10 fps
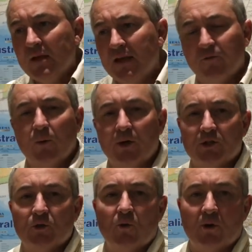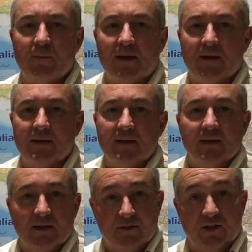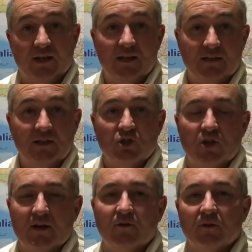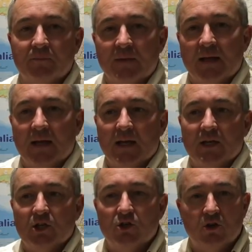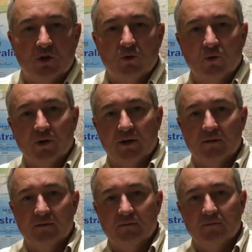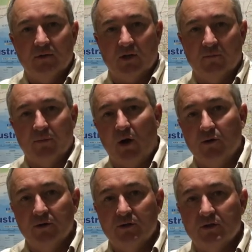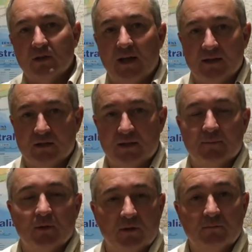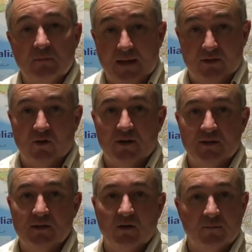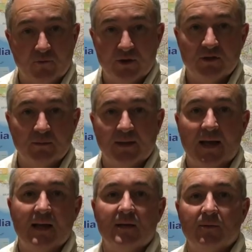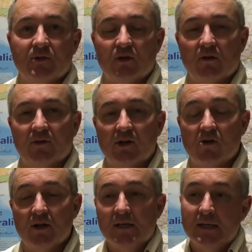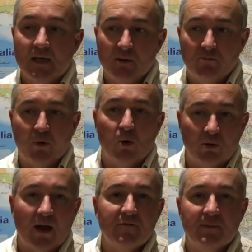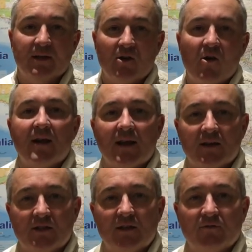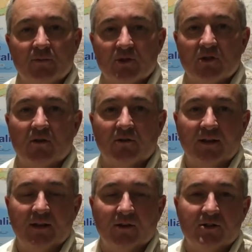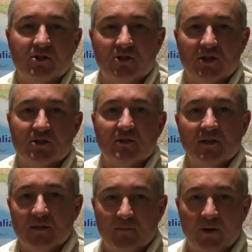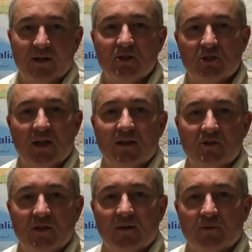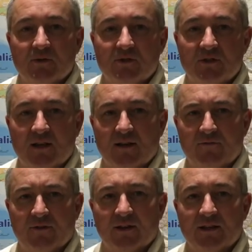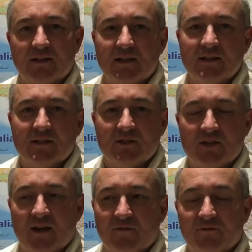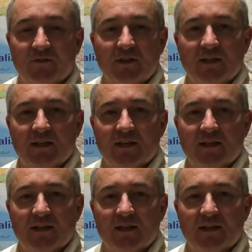If we want to talk about the kit in general, you can order the components and assemble them as I did. I'm reasonably handy with a soldering iron. Paul gave me a 9 out of 10 for my soldering, and I'd suggest by his standards that was a fairly tough